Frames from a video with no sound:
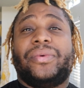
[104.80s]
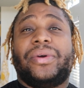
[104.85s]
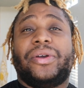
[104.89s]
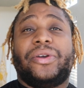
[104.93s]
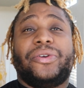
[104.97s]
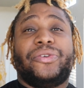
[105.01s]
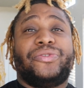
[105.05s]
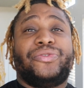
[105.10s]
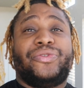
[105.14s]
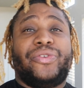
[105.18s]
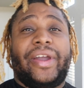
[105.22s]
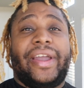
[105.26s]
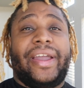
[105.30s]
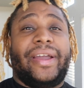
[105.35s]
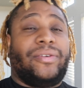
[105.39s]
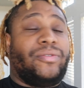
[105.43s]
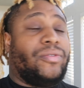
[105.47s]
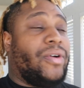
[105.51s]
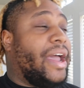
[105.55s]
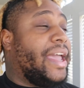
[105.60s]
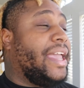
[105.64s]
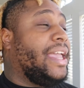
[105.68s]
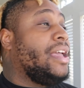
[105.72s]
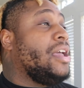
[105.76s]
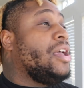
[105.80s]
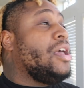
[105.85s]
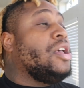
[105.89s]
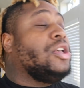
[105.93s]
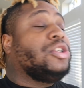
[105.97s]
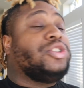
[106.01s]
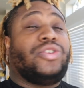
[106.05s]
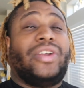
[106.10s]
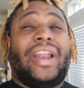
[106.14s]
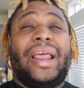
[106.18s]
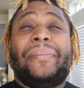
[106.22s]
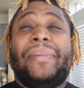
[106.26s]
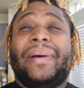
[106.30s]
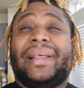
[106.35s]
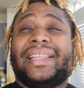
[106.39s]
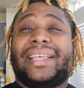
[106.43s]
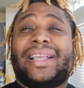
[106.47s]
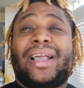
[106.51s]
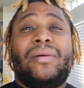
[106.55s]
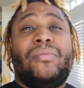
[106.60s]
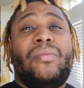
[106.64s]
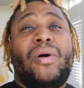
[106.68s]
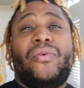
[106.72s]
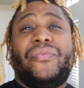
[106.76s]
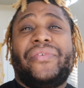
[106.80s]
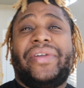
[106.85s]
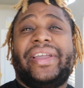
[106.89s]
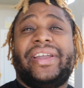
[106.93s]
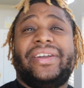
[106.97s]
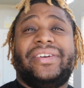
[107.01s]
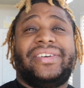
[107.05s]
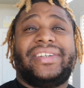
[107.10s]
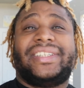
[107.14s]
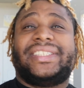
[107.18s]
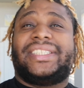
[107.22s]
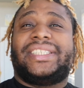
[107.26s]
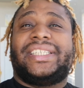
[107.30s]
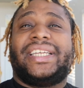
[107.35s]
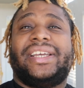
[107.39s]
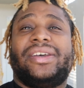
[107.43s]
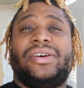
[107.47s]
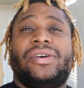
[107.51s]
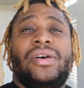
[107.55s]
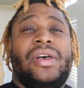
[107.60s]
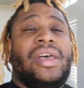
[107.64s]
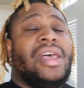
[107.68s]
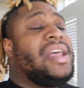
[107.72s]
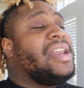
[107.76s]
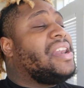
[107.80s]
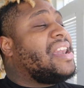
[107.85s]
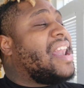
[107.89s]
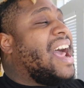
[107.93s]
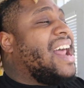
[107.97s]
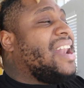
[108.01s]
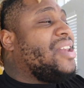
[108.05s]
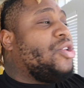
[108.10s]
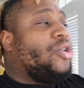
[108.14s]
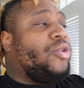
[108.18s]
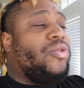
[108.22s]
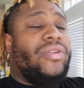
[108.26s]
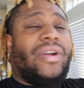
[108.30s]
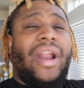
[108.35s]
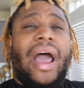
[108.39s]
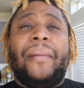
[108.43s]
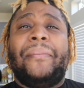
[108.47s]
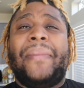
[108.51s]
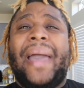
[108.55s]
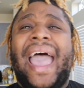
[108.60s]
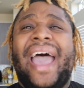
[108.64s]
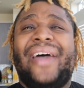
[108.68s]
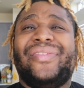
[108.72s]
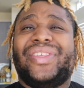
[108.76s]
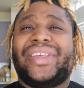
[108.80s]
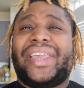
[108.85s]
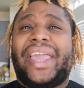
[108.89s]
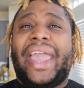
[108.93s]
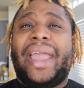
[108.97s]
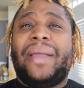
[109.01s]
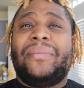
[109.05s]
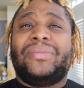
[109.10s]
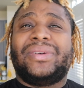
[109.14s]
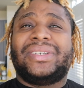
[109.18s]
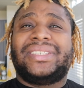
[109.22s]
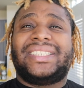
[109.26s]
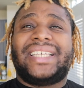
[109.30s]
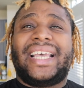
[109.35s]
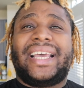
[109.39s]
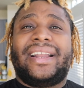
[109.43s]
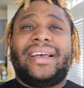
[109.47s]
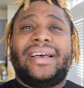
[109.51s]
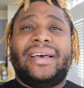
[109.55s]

with her friend, right? So they about to come over here and chill. Not knowing I'm gonna have the camera set